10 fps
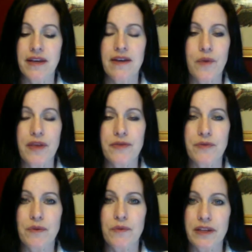Went
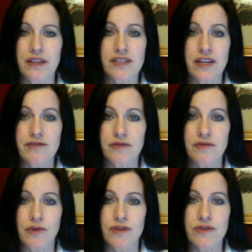through a really tough
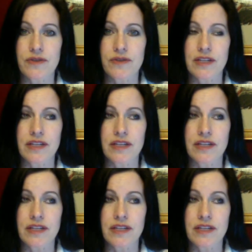divorce.